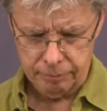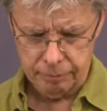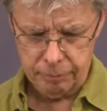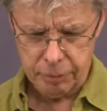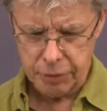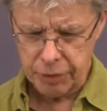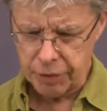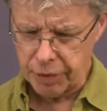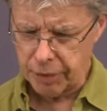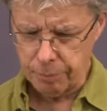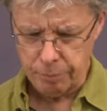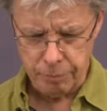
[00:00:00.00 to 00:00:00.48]

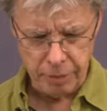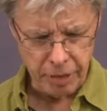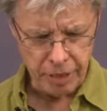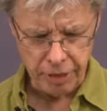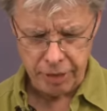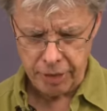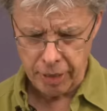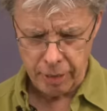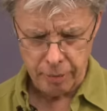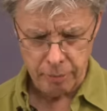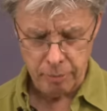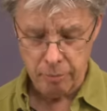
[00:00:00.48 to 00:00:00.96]
pretty
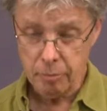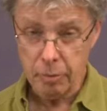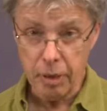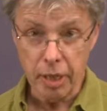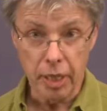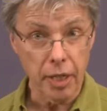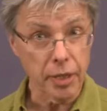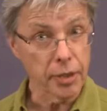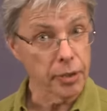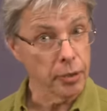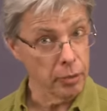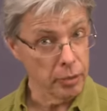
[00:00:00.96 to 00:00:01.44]
beat up,
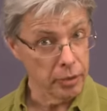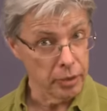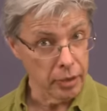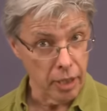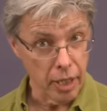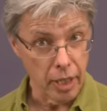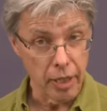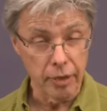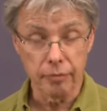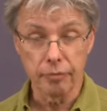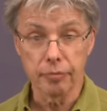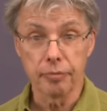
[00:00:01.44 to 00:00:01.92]
but I know a
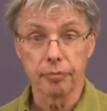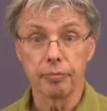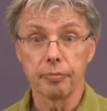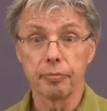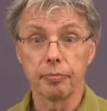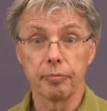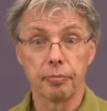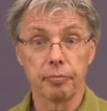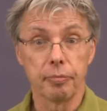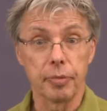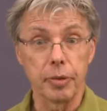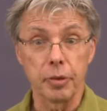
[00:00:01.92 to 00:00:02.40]
lot of
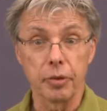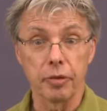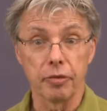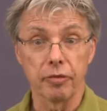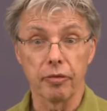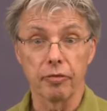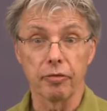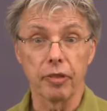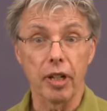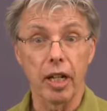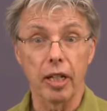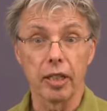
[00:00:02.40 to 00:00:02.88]

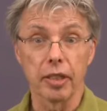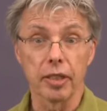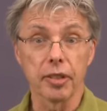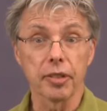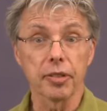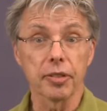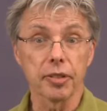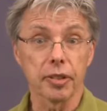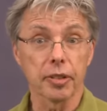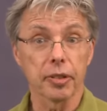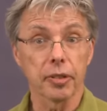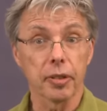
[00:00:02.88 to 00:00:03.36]
beautiful
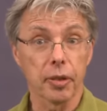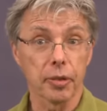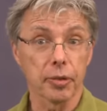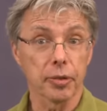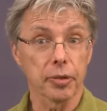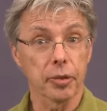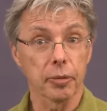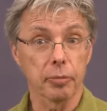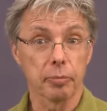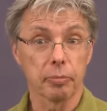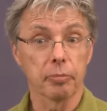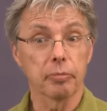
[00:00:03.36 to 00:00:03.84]
violins that are
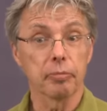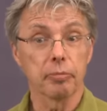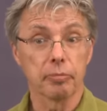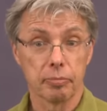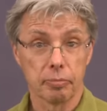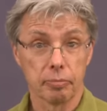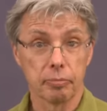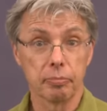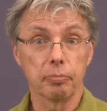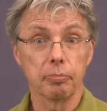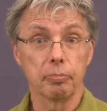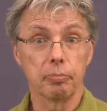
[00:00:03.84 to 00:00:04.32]
also
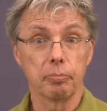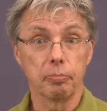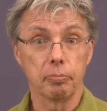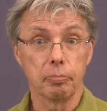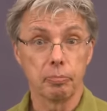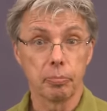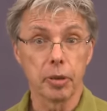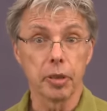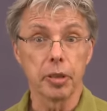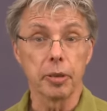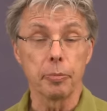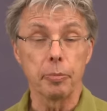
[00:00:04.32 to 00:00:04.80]

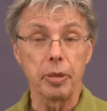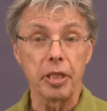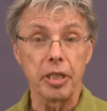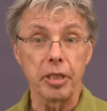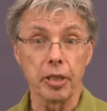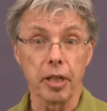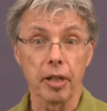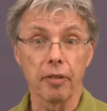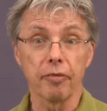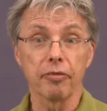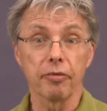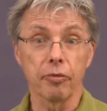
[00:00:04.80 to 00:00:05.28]
pretty
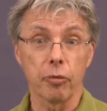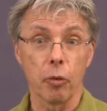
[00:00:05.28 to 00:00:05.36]
beat up.